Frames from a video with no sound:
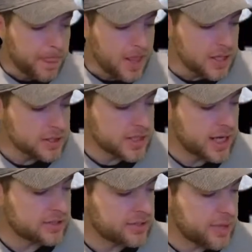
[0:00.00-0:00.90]
Shout
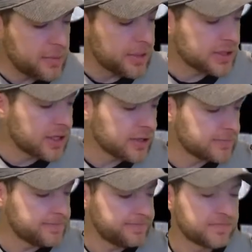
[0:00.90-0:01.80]
out to the Bay, big dog.
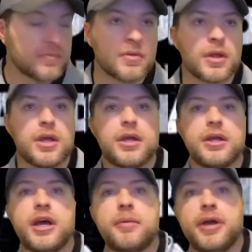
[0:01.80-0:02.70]

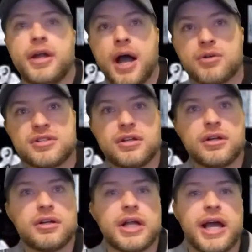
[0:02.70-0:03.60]
Yeah, man. I was a
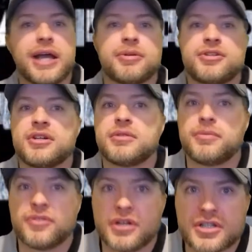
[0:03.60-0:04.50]
little like perturbed at
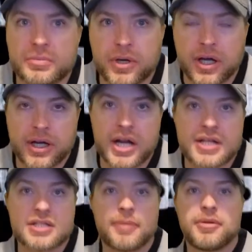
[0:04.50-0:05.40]
first, but I kind of
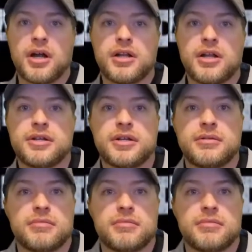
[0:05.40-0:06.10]
slept on it, dude.